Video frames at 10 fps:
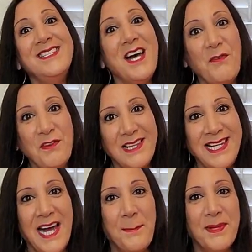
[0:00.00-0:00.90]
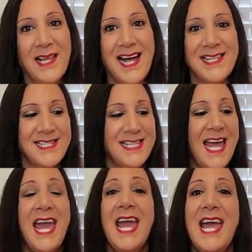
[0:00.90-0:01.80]
Definitely a plus.
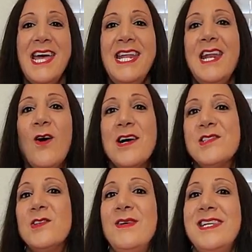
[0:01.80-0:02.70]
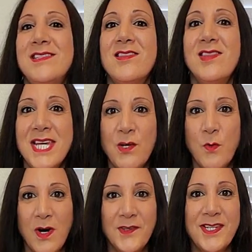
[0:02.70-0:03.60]
And it also is
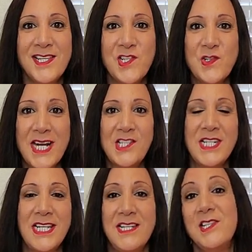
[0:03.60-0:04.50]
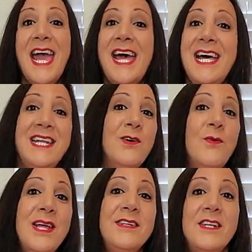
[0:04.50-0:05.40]
thick-walled construction. And
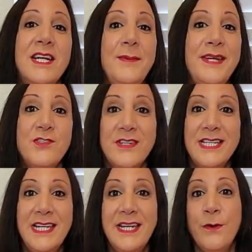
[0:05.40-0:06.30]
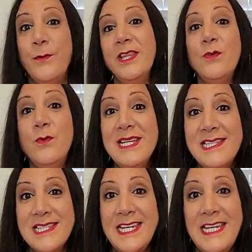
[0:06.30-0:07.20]
whether you're going to be drinking with
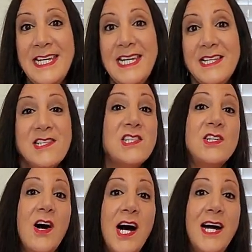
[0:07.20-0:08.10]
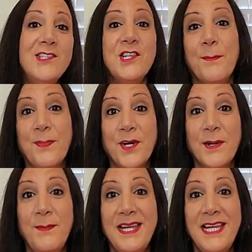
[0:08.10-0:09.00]
whiskey, scotch,
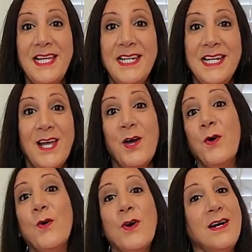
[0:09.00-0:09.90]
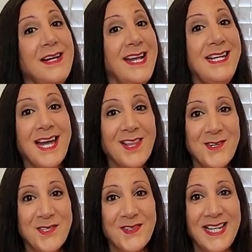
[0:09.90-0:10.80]
bourbon, or any
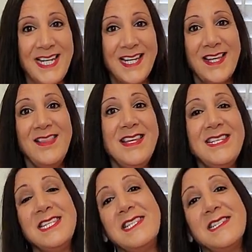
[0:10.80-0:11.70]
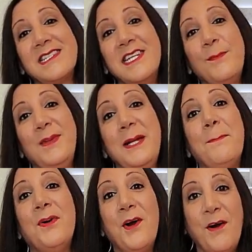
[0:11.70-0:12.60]
other drink, this is just going to
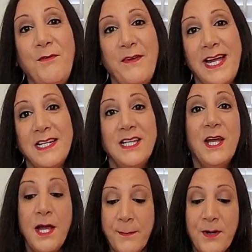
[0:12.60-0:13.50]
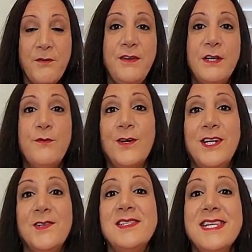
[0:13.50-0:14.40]
be perfect. Perfect for
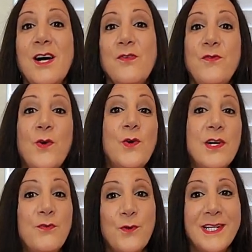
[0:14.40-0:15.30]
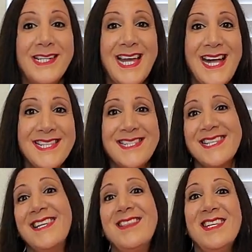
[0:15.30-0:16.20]
yourself or for
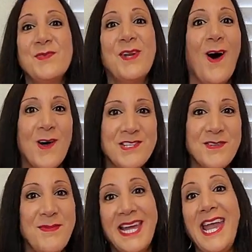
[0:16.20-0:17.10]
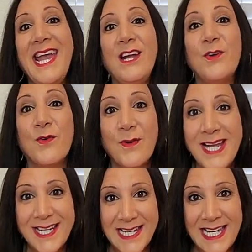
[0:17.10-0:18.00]
guests. This would also make a
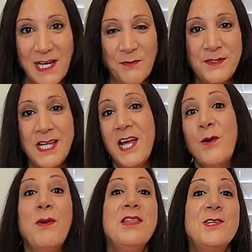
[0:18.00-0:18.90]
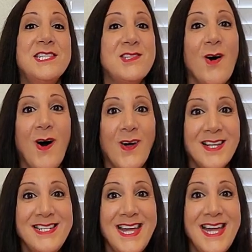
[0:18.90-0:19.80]
great gift. Whether it's the
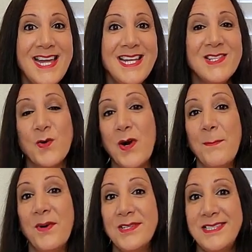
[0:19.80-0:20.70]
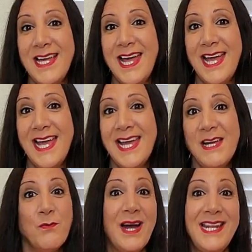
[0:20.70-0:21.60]
holidays or
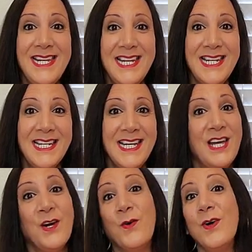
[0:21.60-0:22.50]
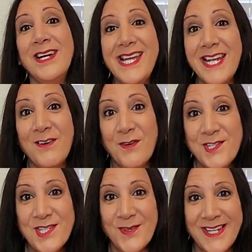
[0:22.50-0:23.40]
birthday, wedding, or
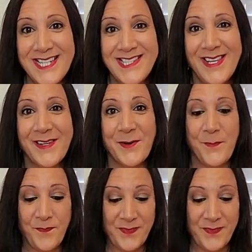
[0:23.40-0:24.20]
anniversary too.